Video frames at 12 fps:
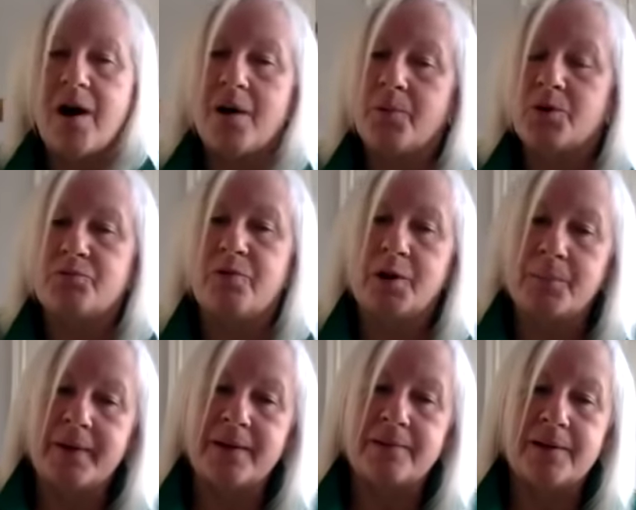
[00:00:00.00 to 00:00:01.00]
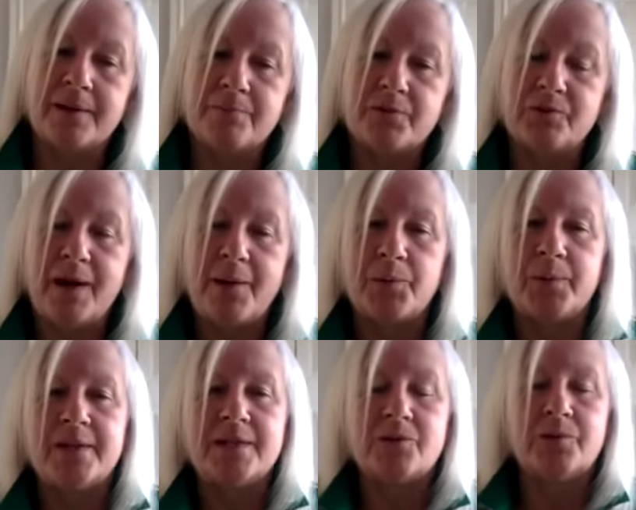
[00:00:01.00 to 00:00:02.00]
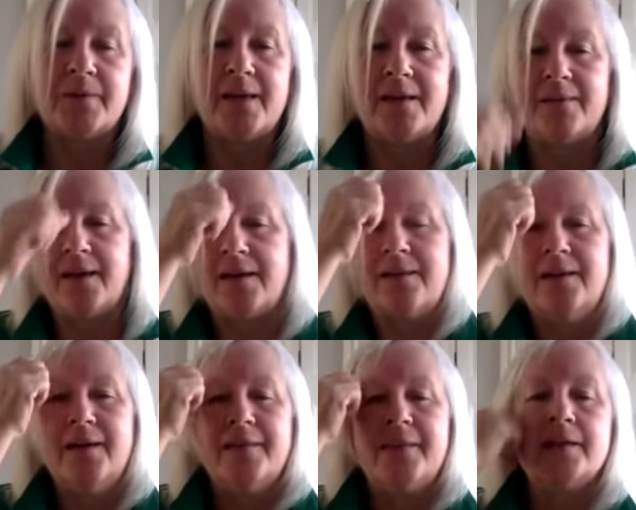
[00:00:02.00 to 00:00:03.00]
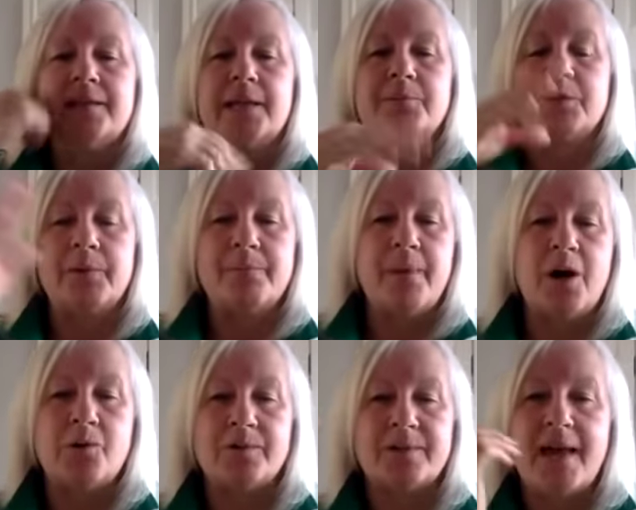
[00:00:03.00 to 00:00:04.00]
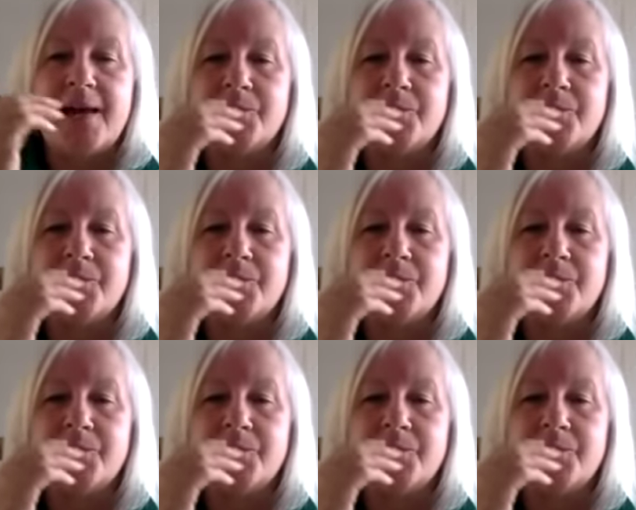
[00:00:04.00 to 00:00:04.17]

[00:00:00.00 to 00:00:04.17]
watch rugby throughout the winter, and they seem to be miles ahead